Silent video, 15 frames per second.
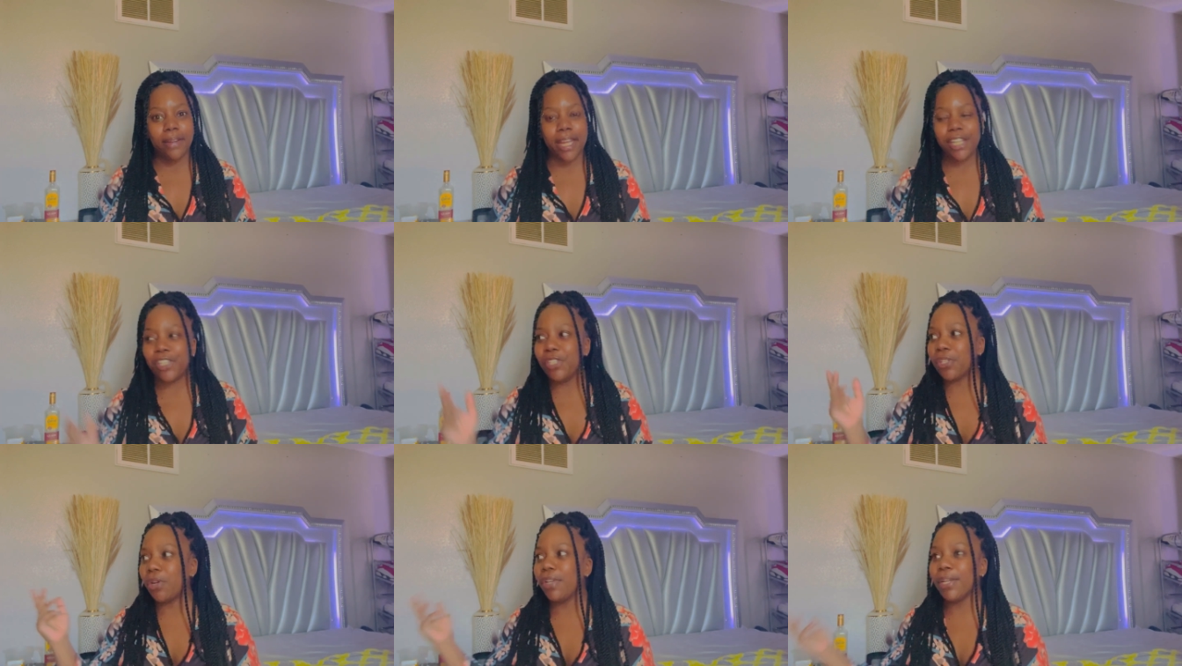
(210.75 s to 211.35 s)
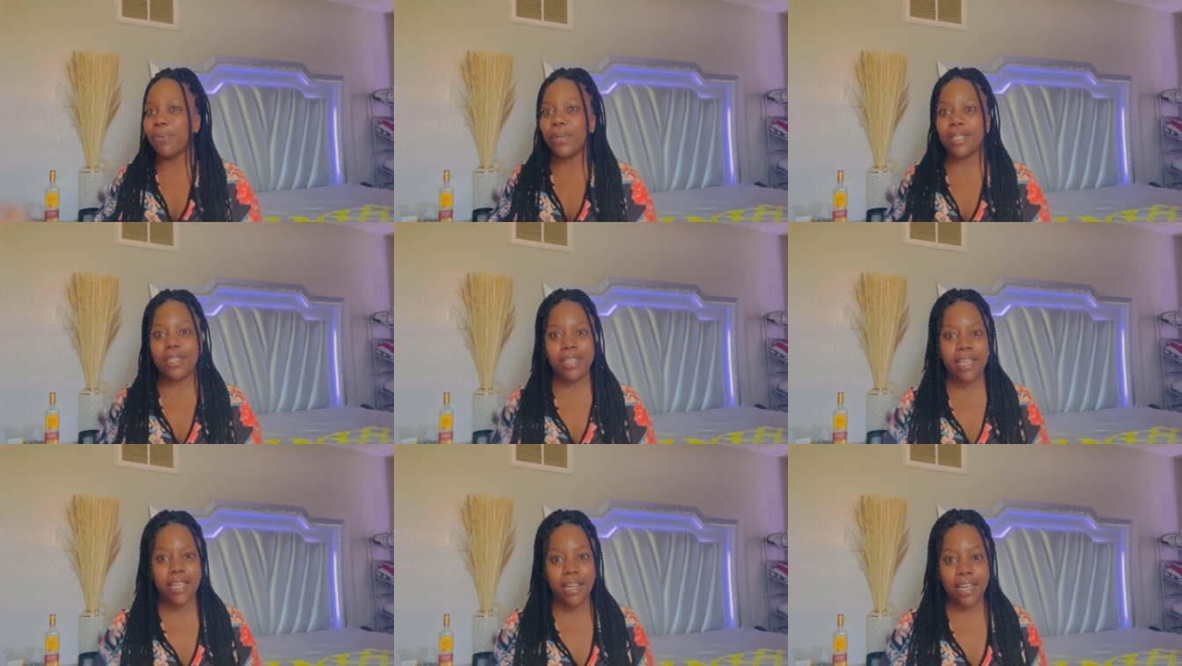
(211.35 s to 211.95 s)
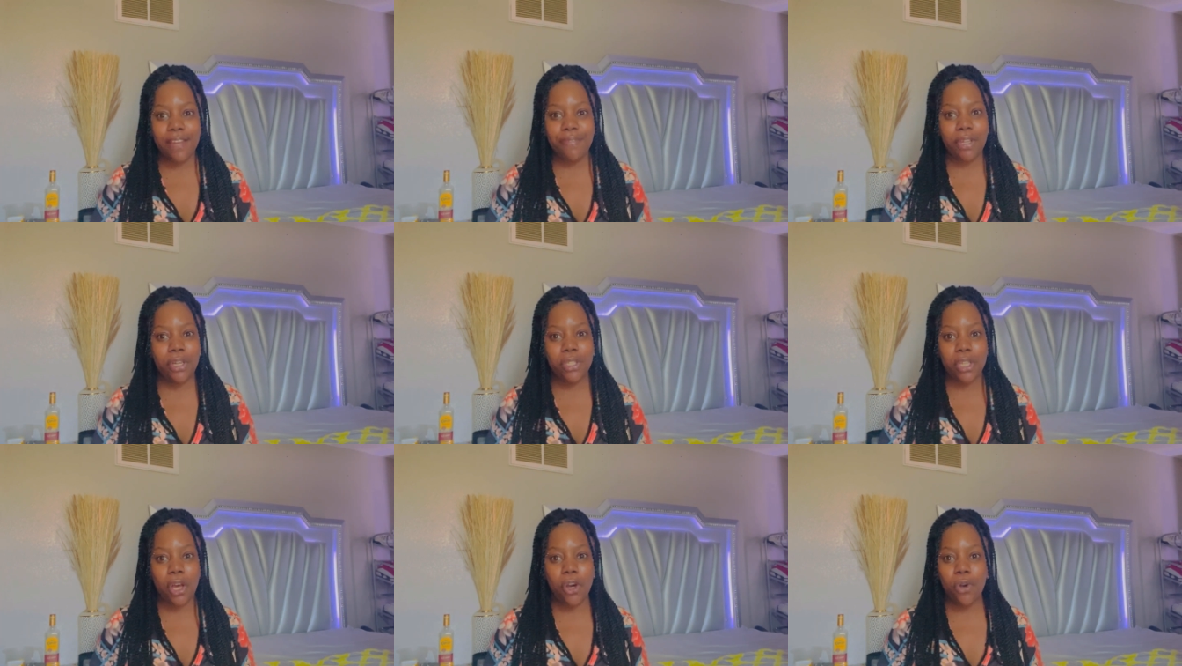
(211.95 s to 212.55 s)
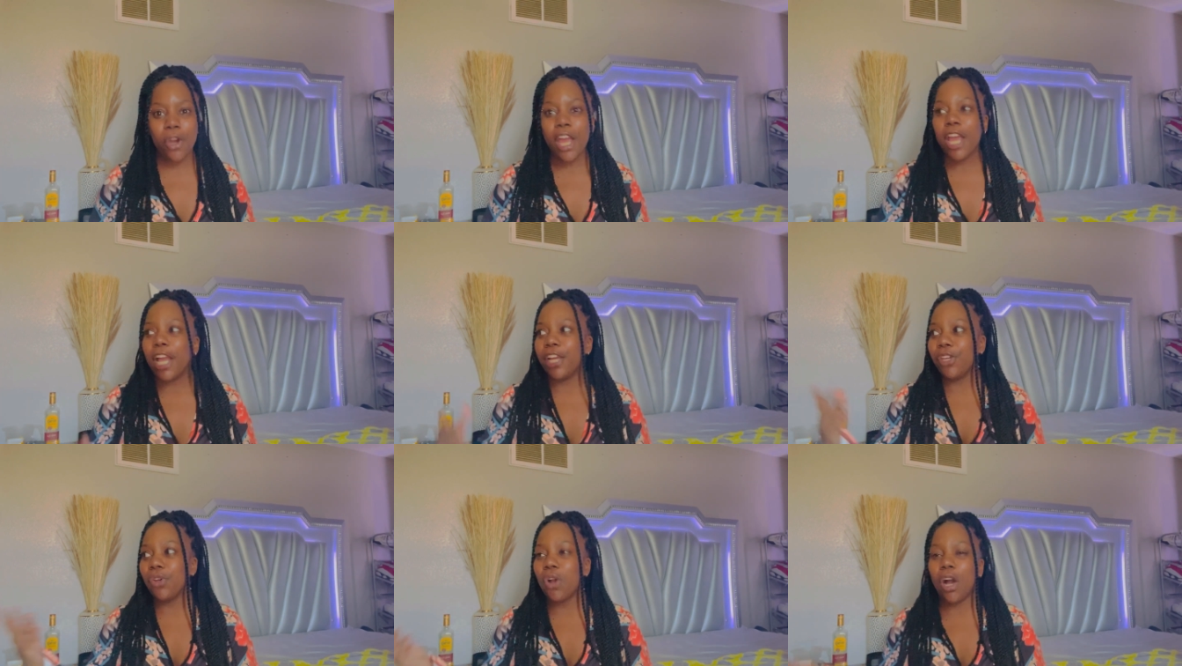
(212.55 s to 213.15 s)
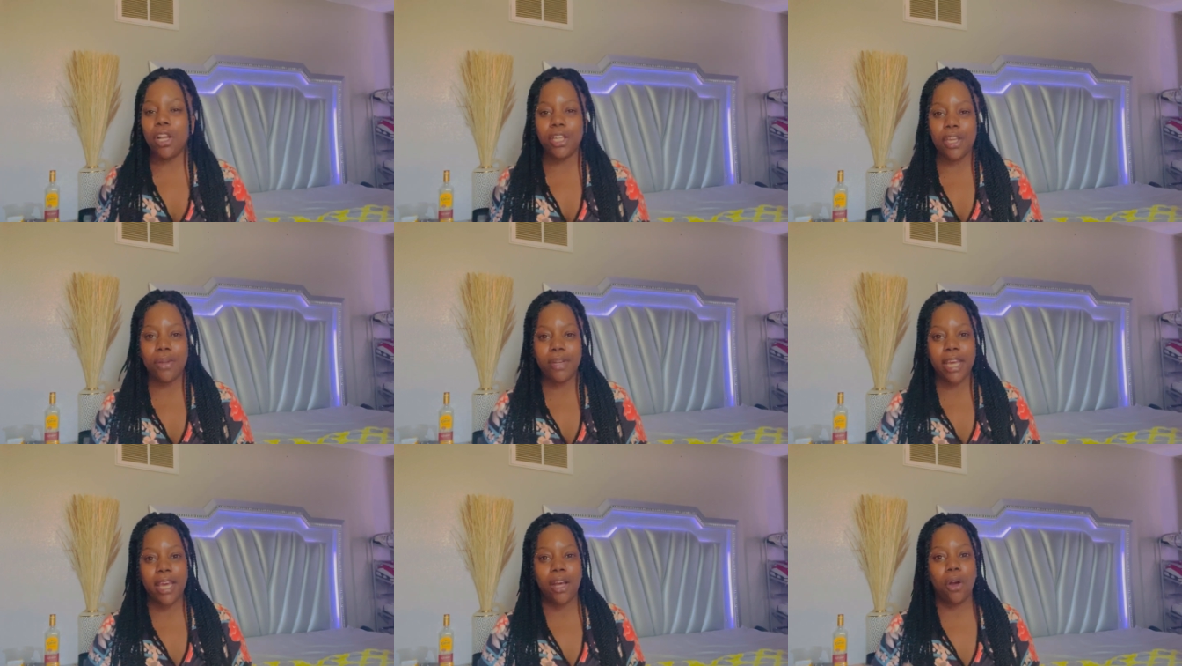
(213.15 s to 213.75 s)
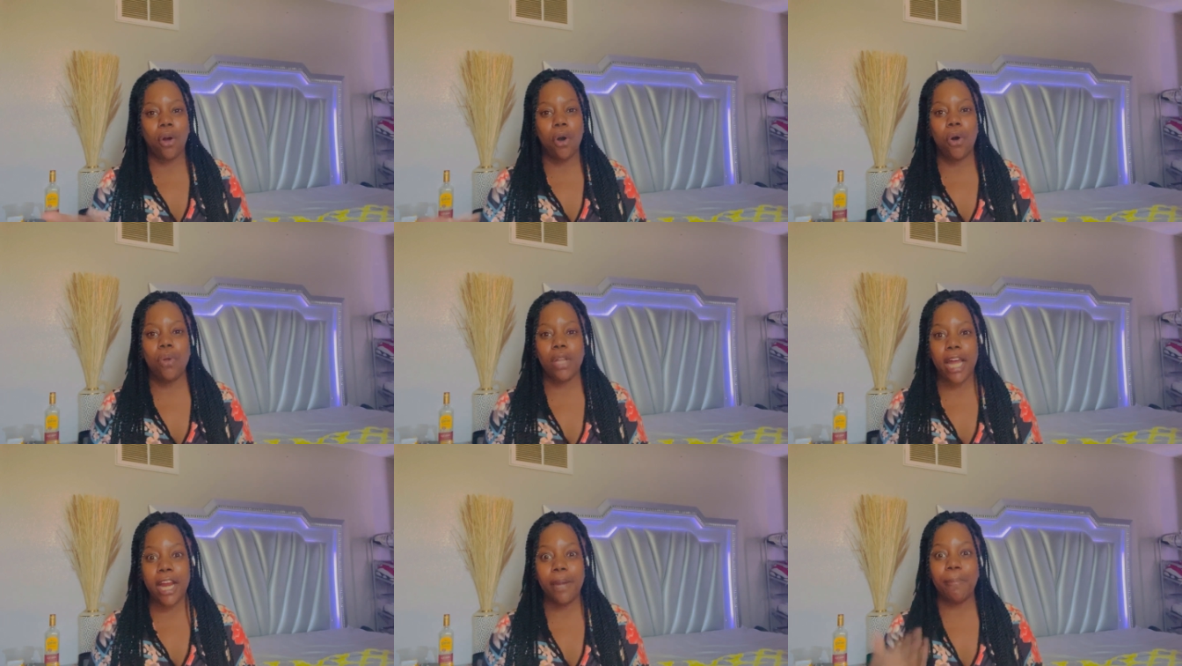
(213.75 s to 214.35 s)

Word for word: Like she's only what 10, 11 years old and you calling your dad a whole liar,